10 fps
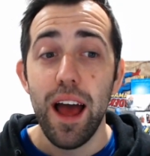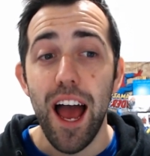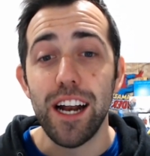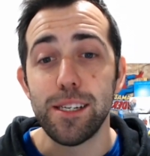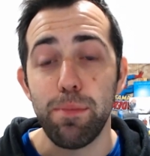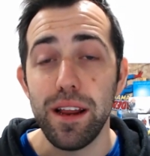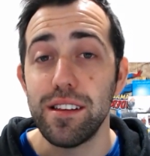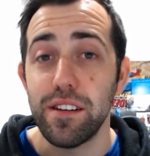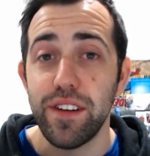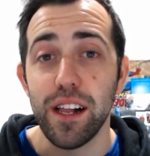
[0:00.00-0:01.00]
and it's been in
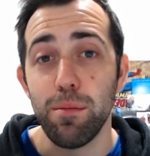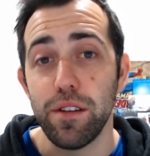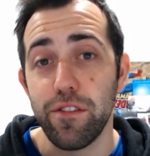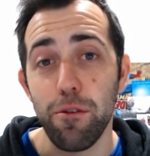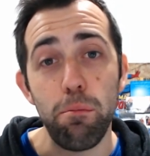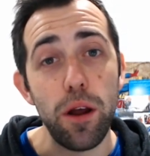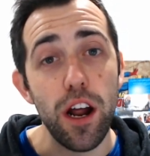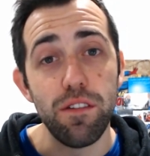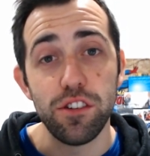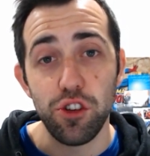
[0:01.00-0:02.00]
development for a bit
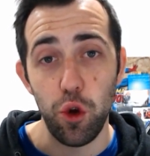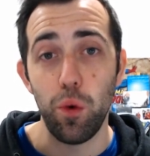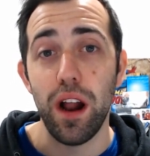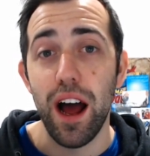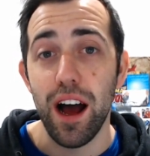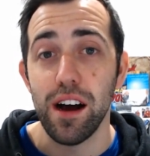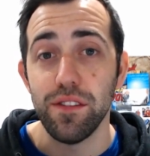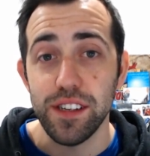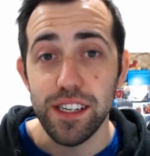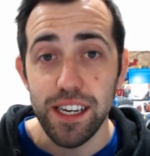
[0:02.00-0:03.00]
over
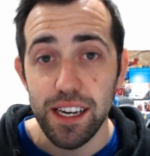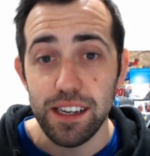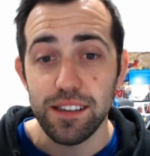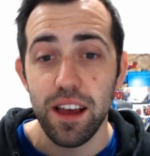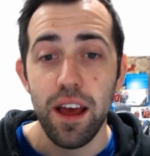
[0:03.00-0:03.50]
2.5 years.